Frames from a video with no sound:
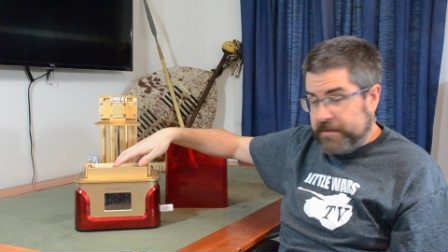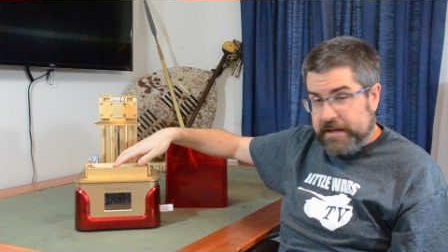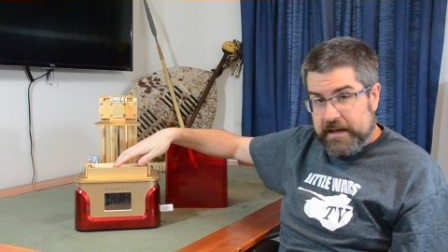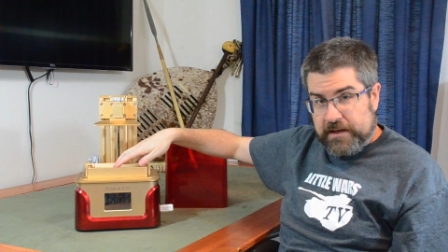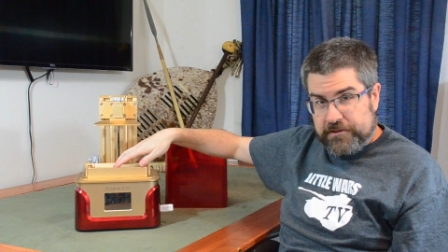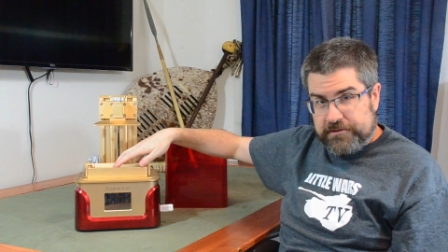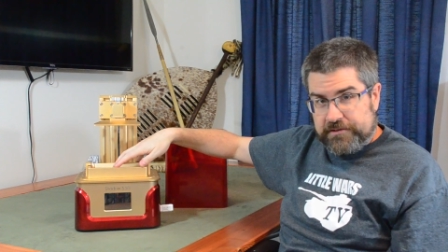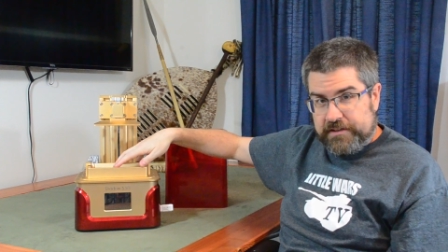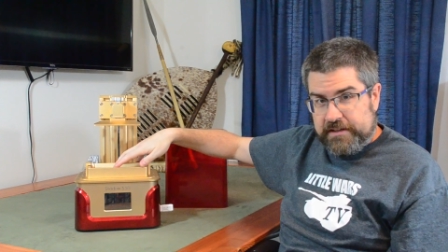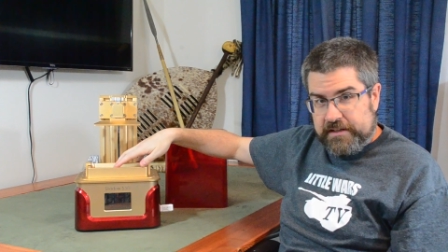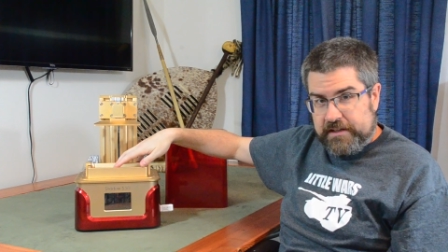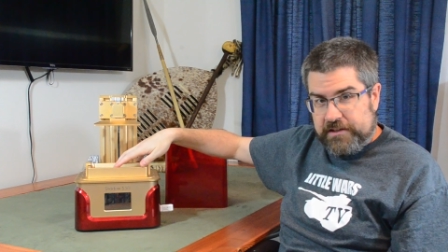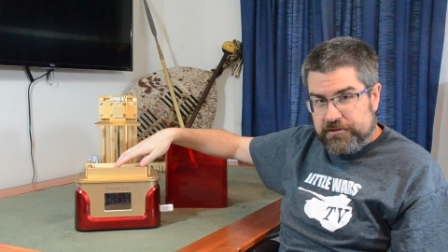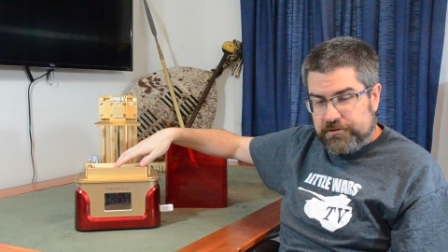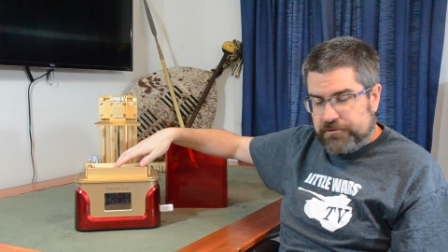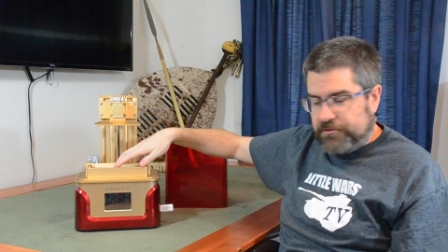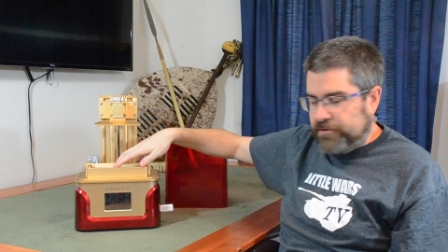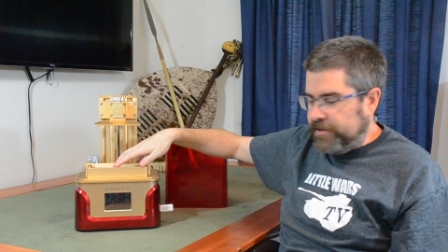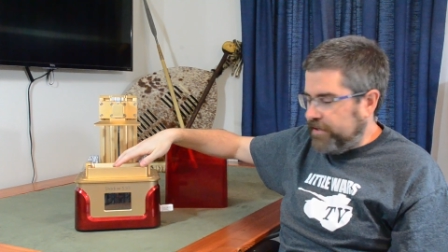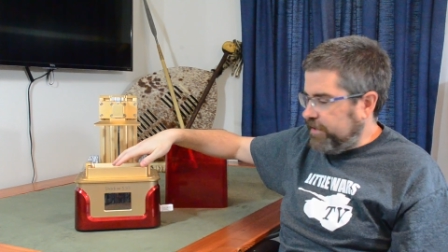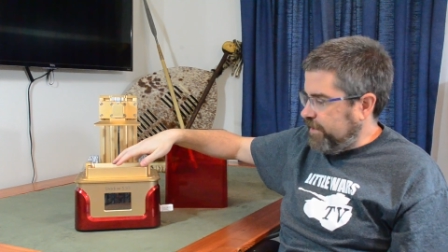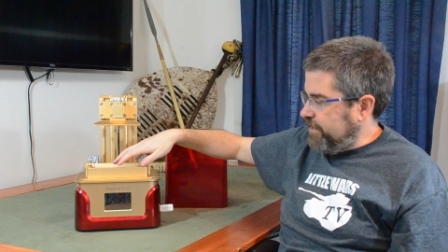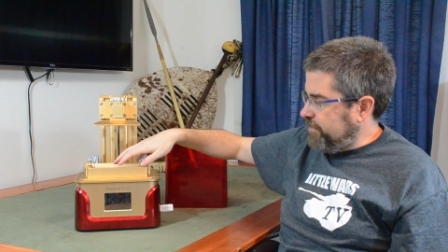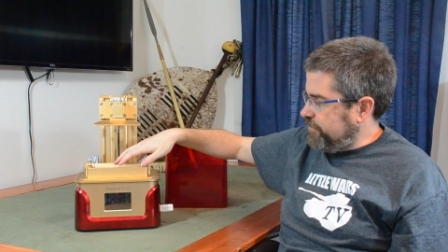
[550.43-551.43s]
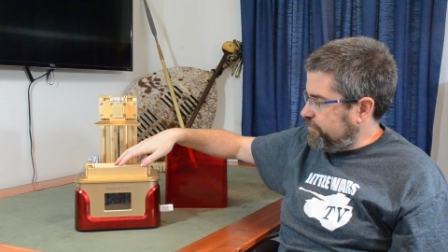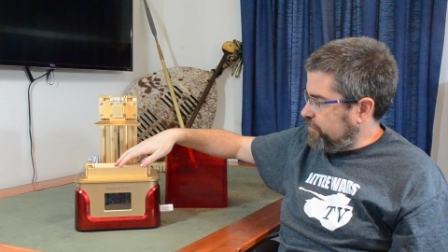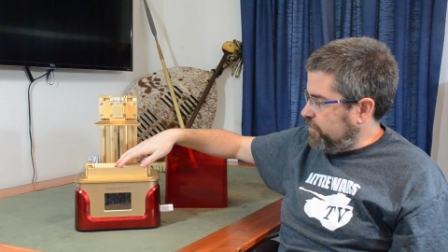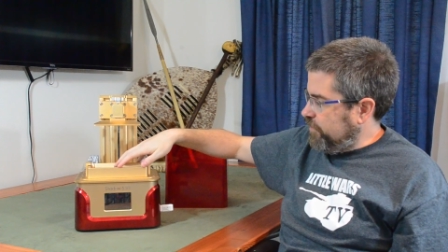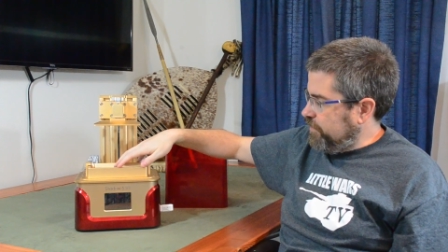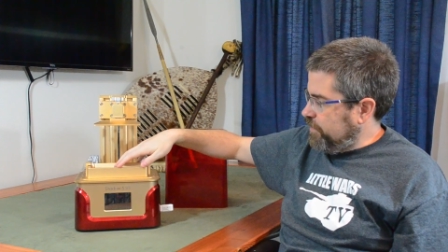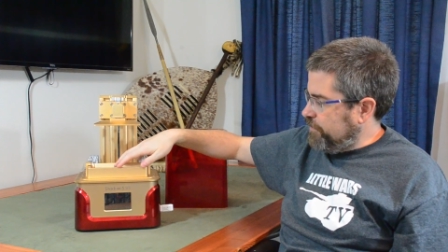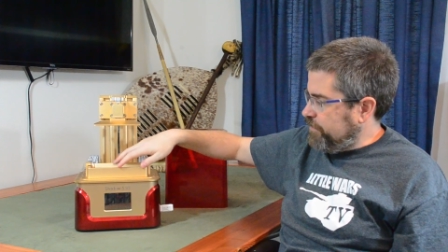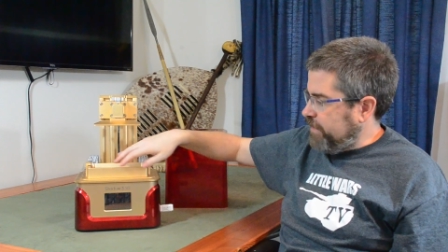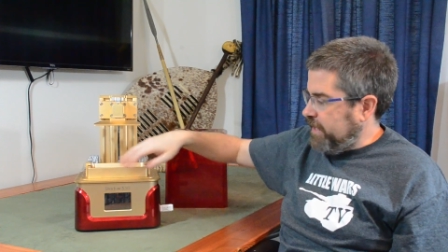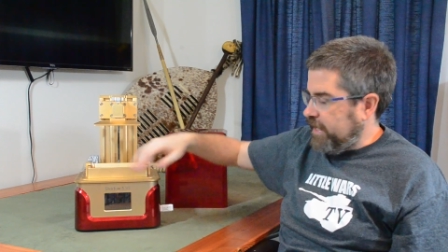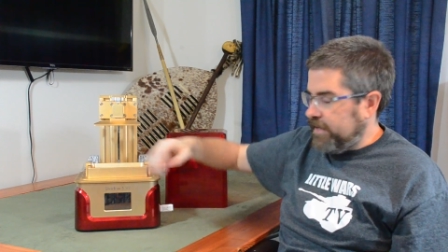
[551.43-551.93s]
the LCD screen that's
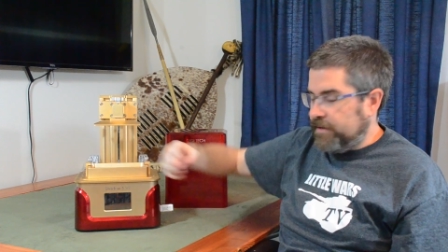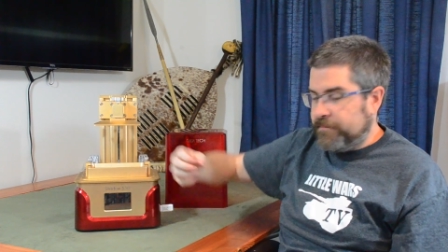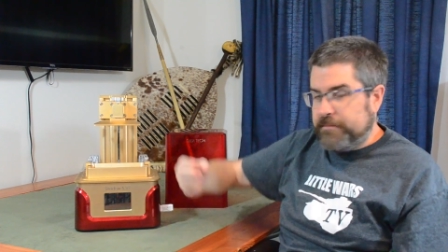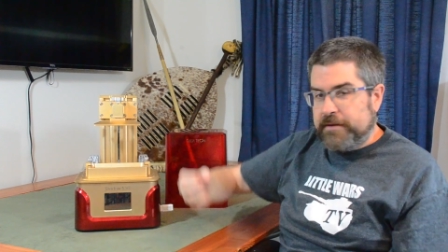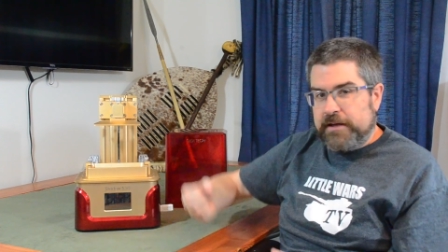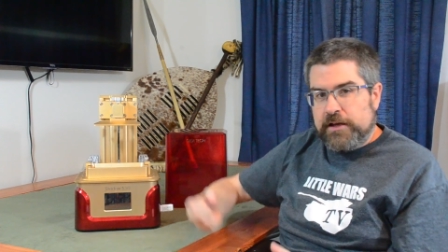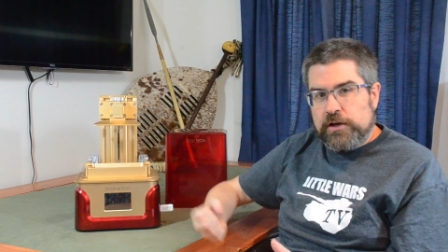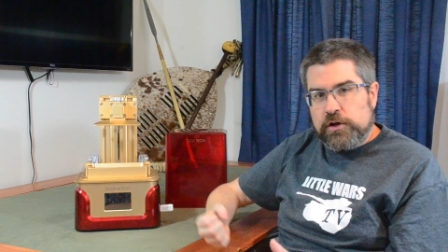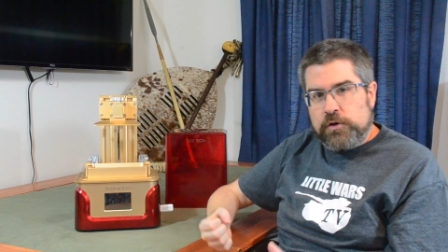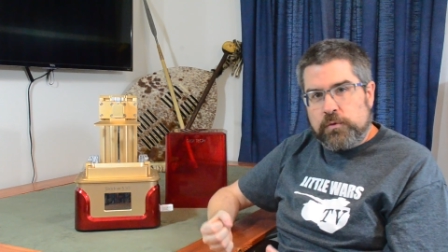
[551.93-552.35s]
on the bottom,